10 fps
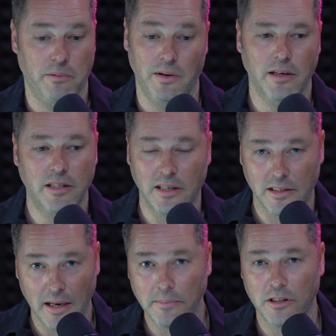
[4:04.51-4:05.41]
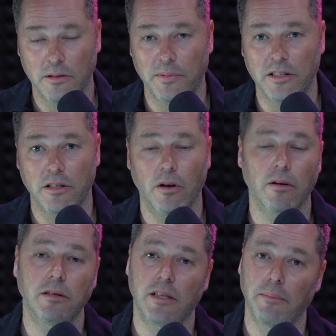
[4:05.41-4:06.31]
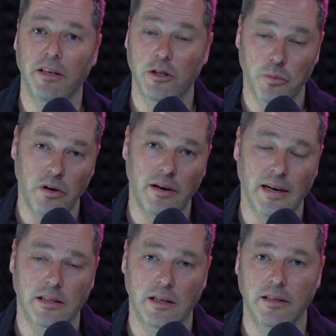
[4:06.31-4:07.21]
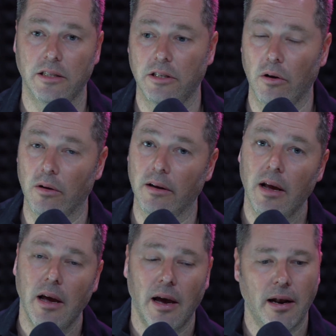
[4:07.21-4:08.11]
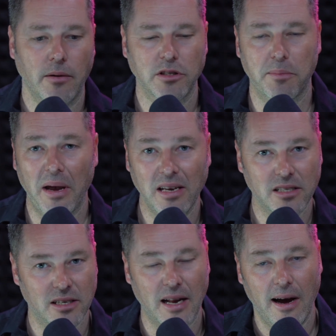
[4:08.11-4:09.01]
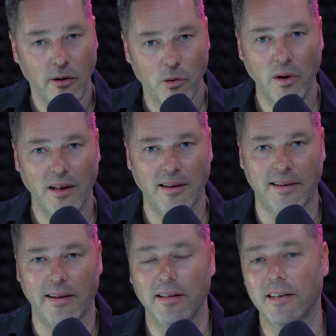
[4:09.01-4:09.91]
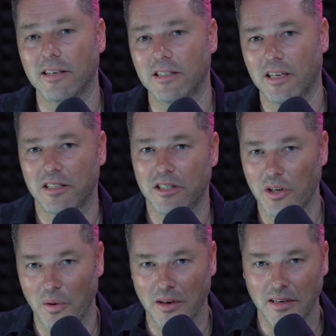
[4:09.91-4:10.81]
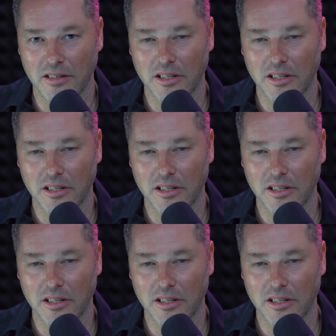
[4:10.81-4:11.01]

well, at least attempted to be stolen. Some things were actually stolen, and I was amazed at how quickly things get stolen in